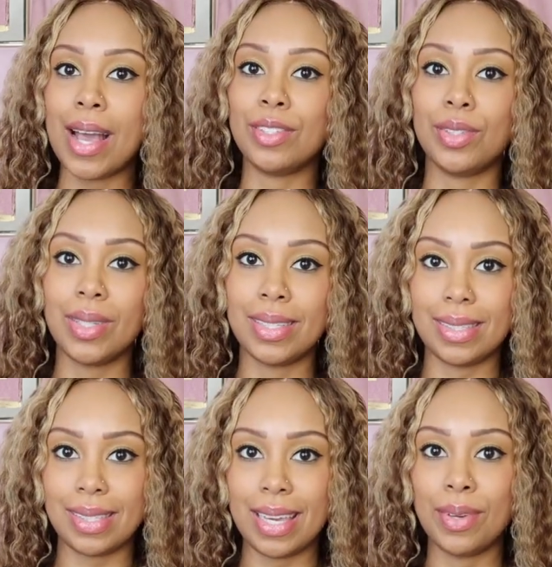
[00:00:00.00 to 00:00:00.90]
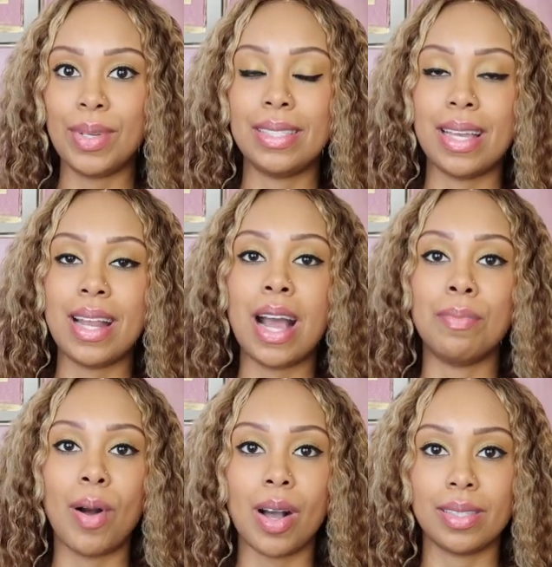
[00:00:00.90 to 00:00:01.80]
As you could see, we did
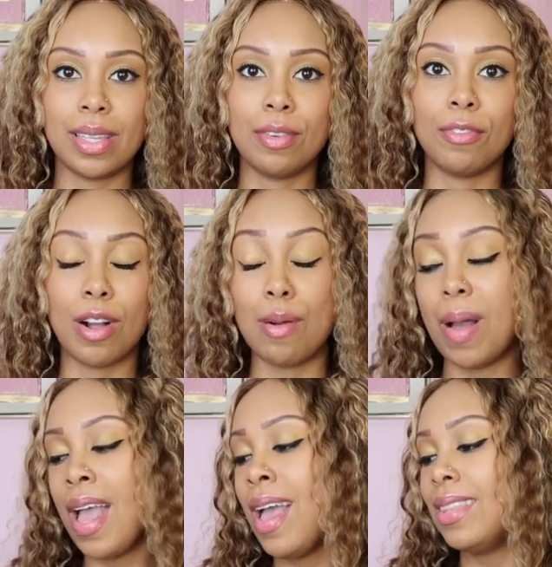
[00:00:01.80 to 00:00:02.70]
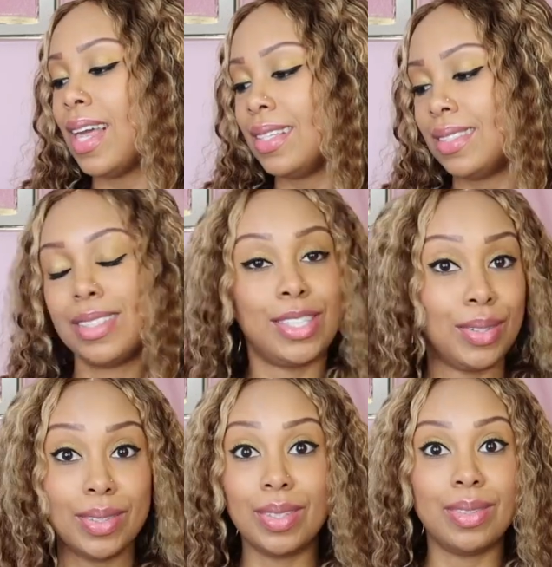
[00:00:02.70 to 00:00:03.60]
unbox it from that
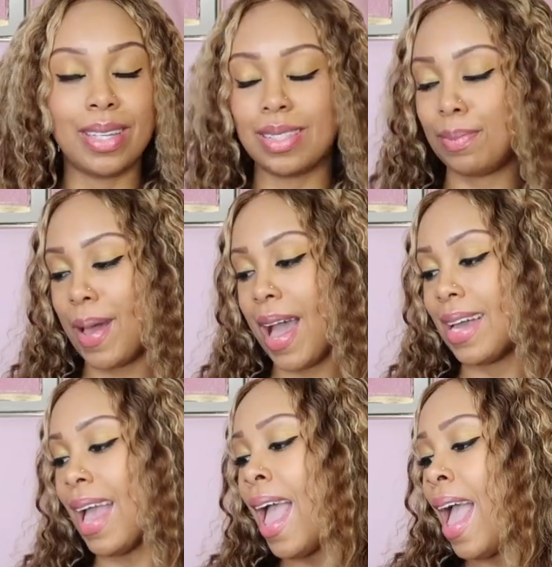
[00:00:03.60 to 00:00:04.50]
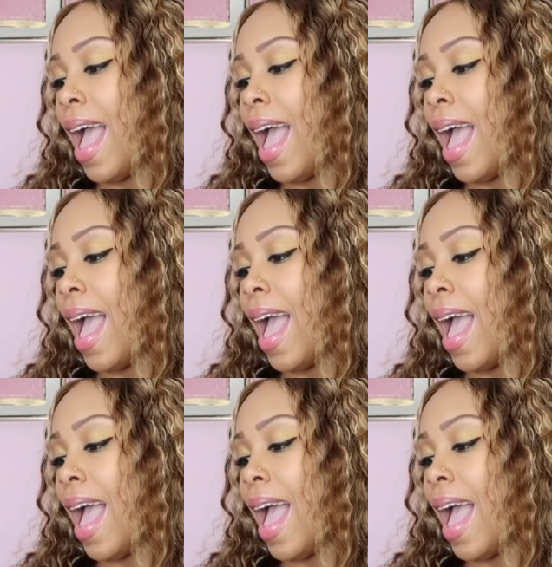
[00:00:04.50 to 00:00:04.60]
cute little dust bag,